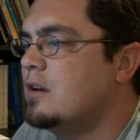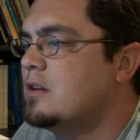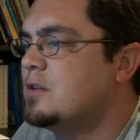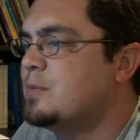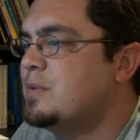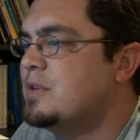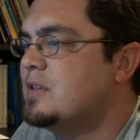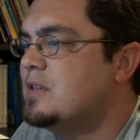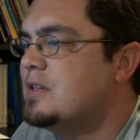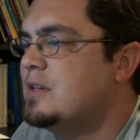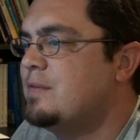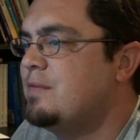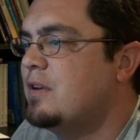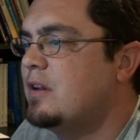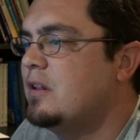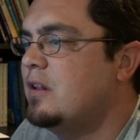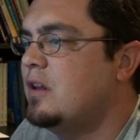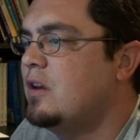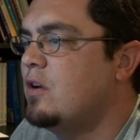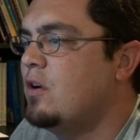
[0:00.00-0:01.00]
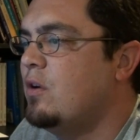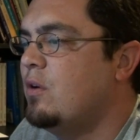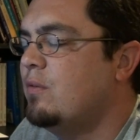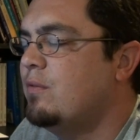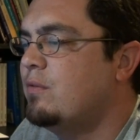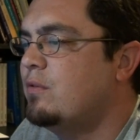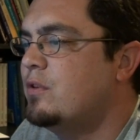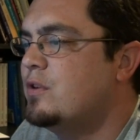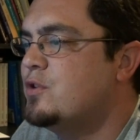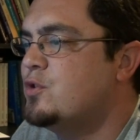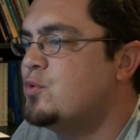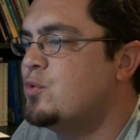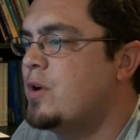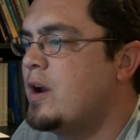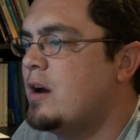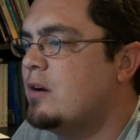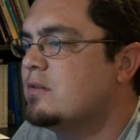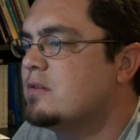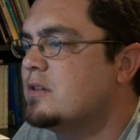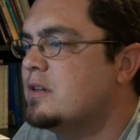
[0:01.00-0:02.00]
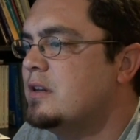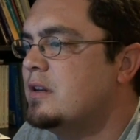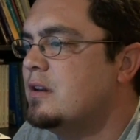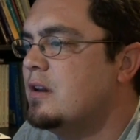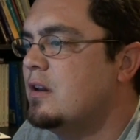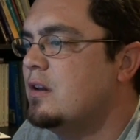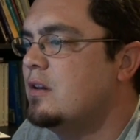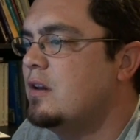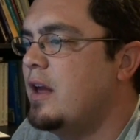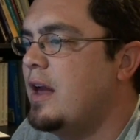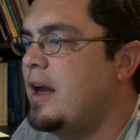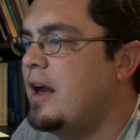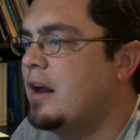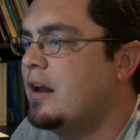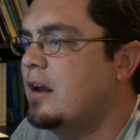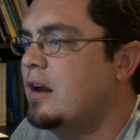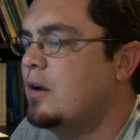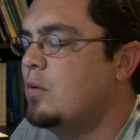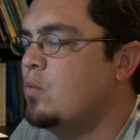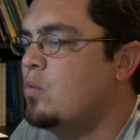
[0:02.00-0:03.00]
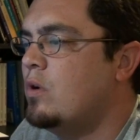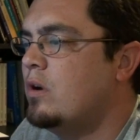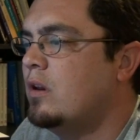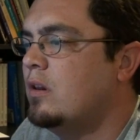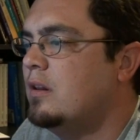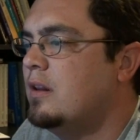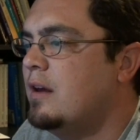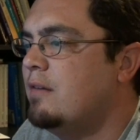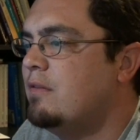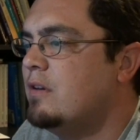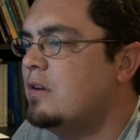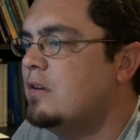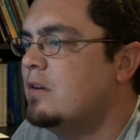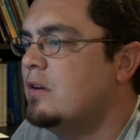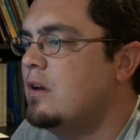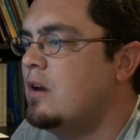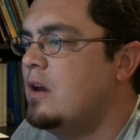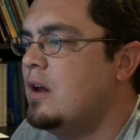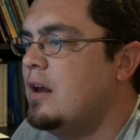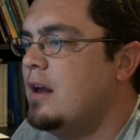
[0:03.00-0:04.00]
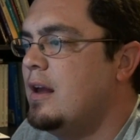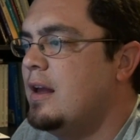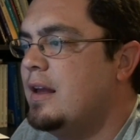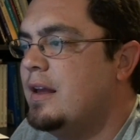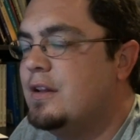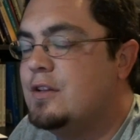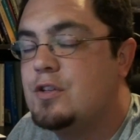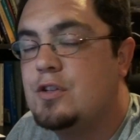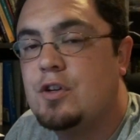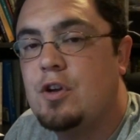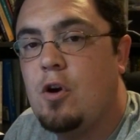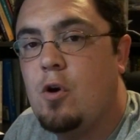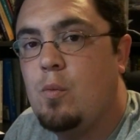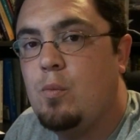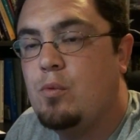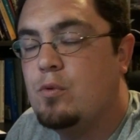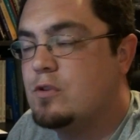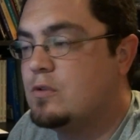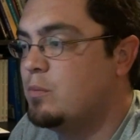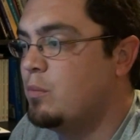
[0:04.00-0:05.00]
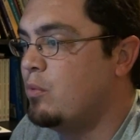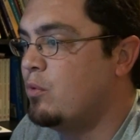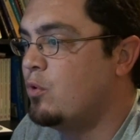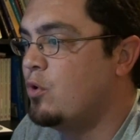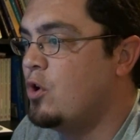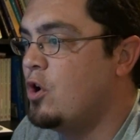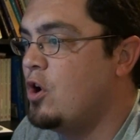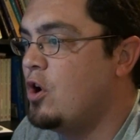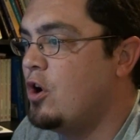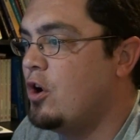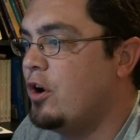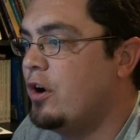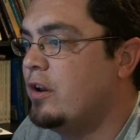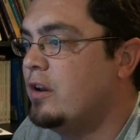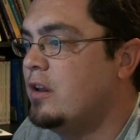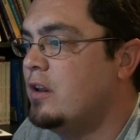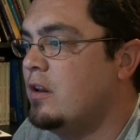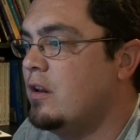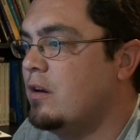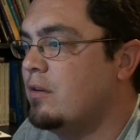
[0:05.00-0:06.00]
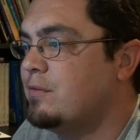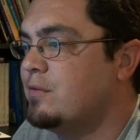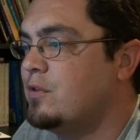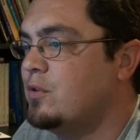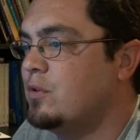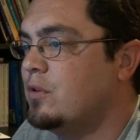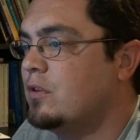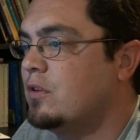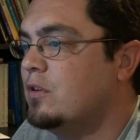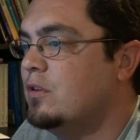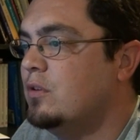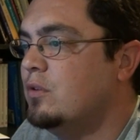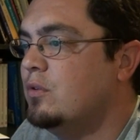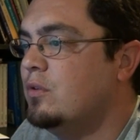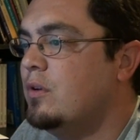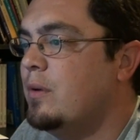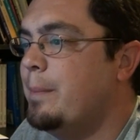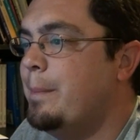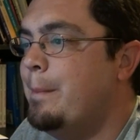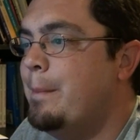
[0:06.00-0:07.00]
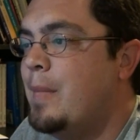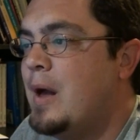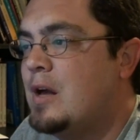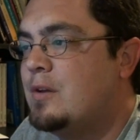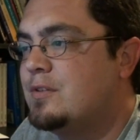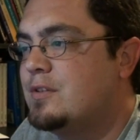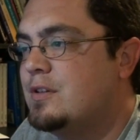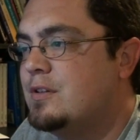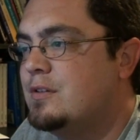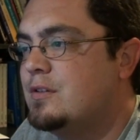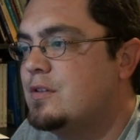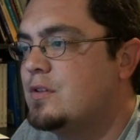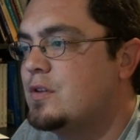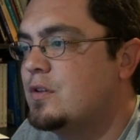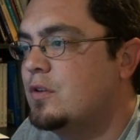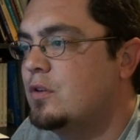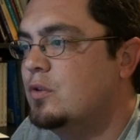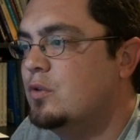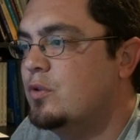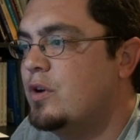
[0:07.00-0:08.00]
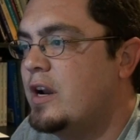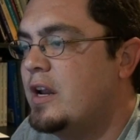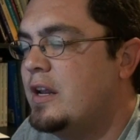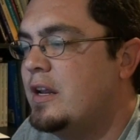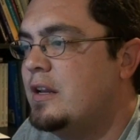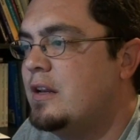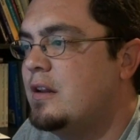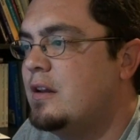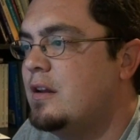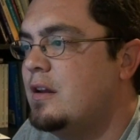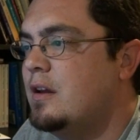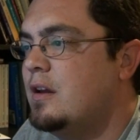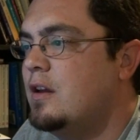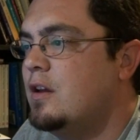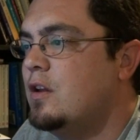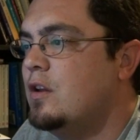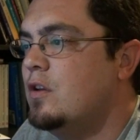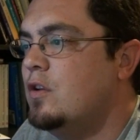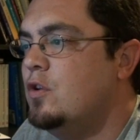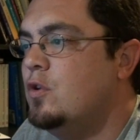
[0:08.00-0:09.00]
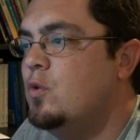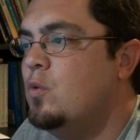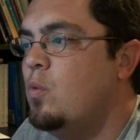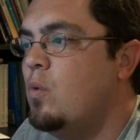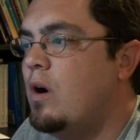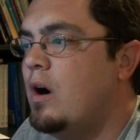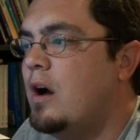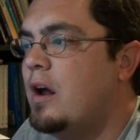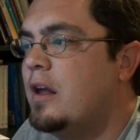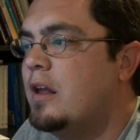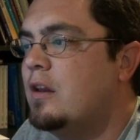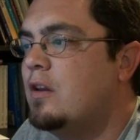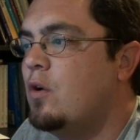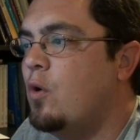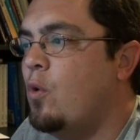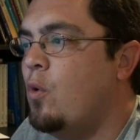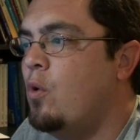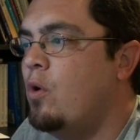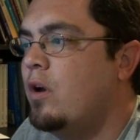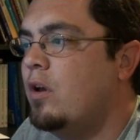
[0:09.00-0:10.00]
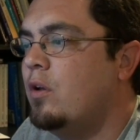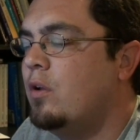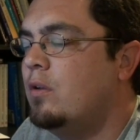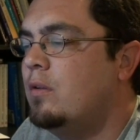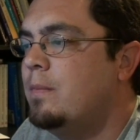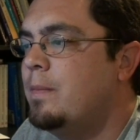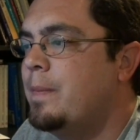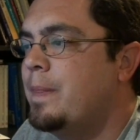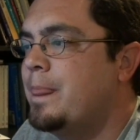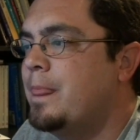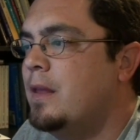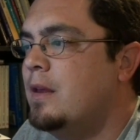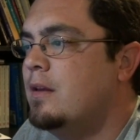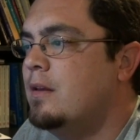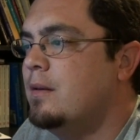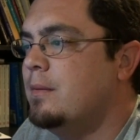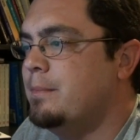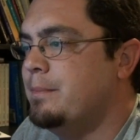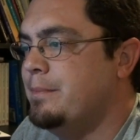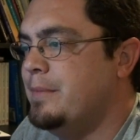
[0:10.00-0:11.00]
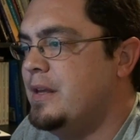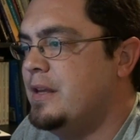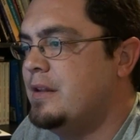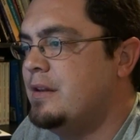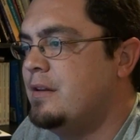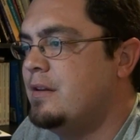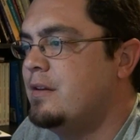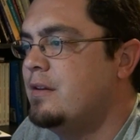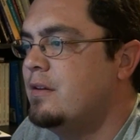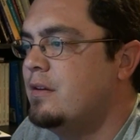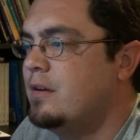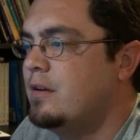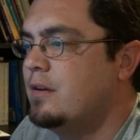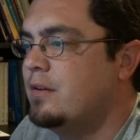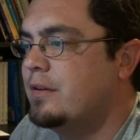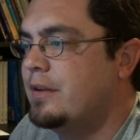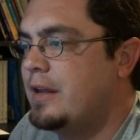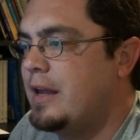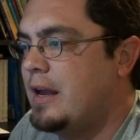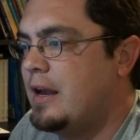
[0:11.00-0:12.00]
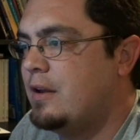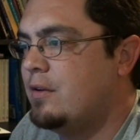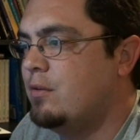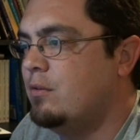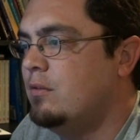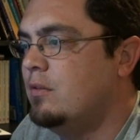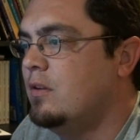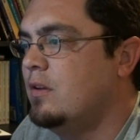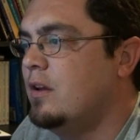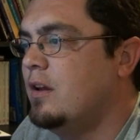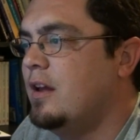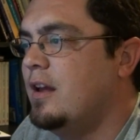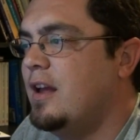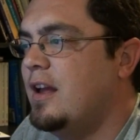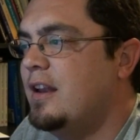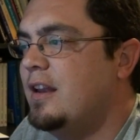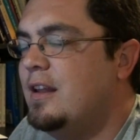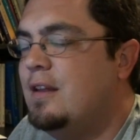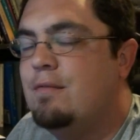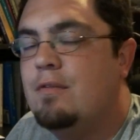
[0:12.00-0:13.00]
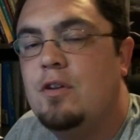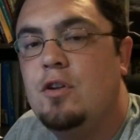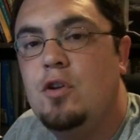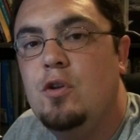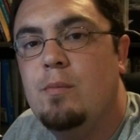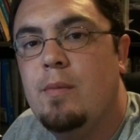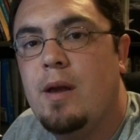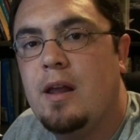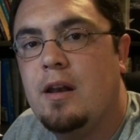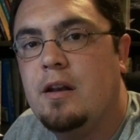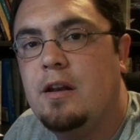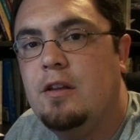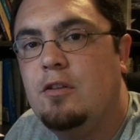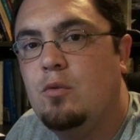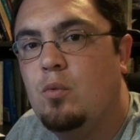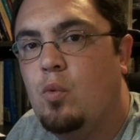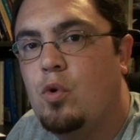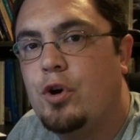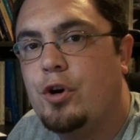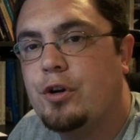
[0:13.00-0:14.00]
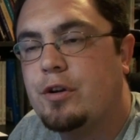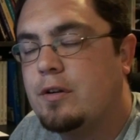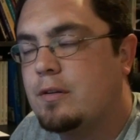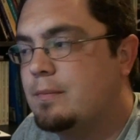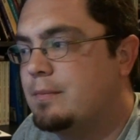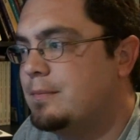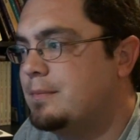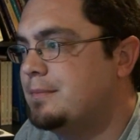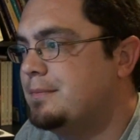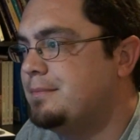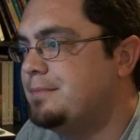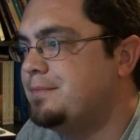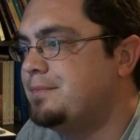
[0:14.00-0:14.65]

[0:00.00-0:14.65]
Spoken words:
God specifically called for a drought in Haggai 1:11. Its scope was broad enough to include mountains, grain, new wine, oil, men, cattle, and even humanity's work.